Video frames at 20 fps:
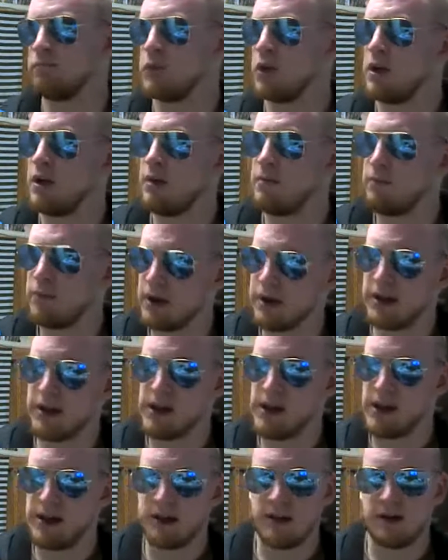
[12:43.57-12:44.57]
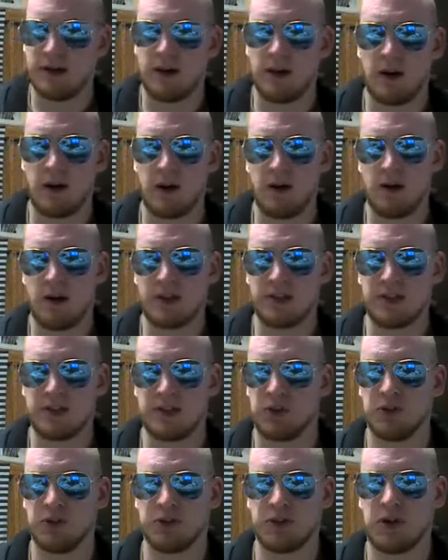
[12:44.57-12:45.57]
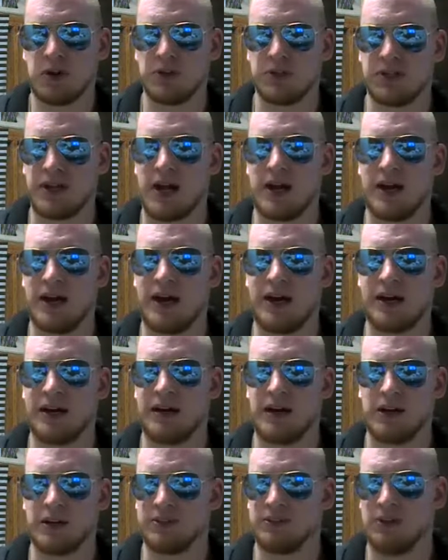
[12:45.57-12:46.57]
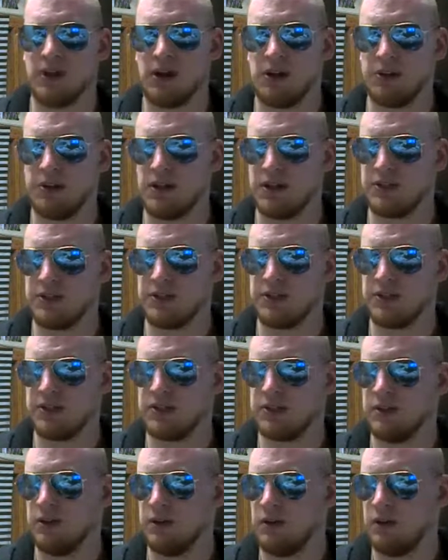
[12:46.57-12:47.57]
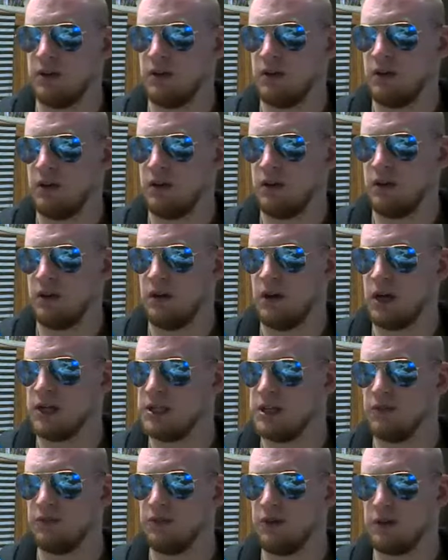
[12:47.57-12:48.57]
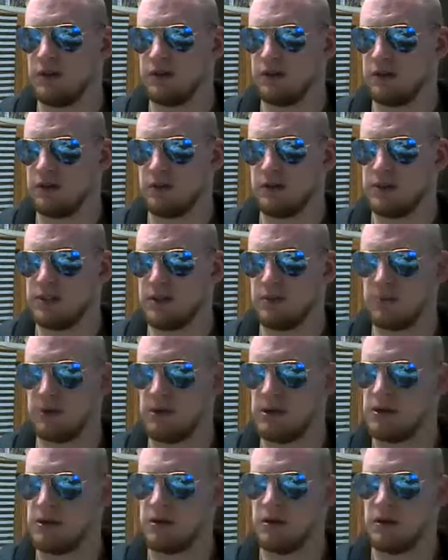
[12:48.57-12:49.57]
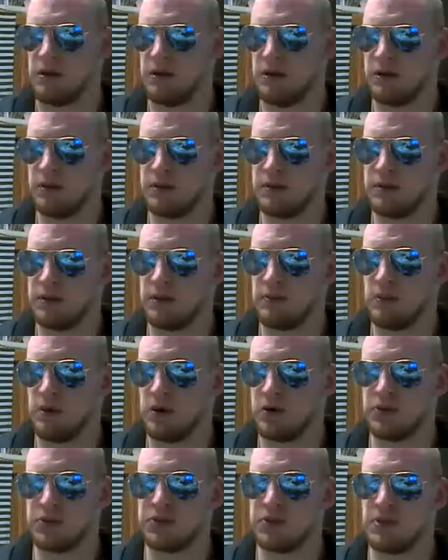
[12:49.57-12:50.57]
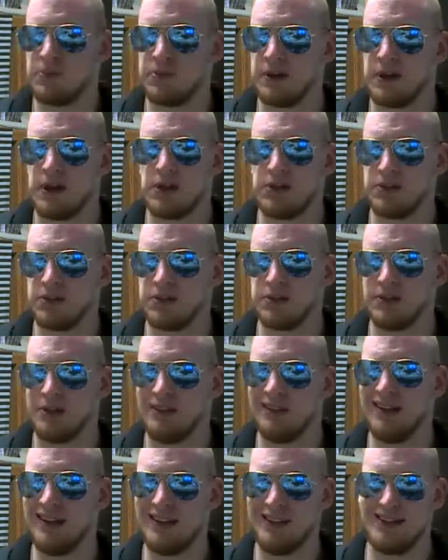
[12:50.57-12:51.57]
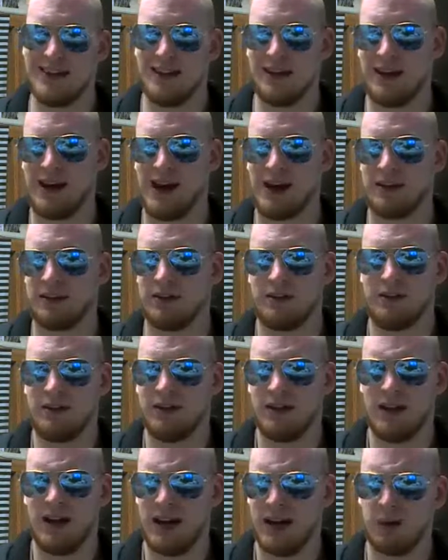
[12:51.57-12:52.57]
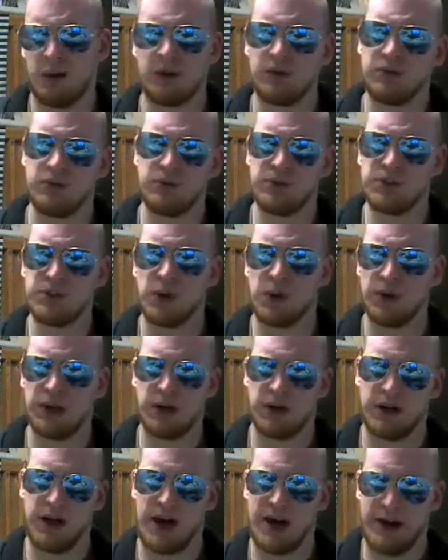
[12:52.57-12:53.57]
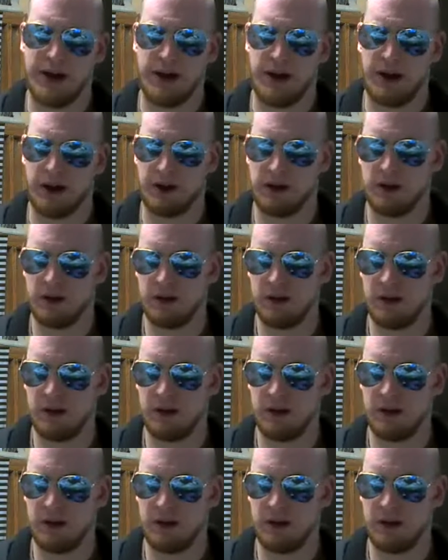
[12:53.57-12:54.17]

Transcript: But again, it turns out it's not Naughty Dog's fault. It's a different someone or something else leaked it, not anyone from Sony or Naughty Dog.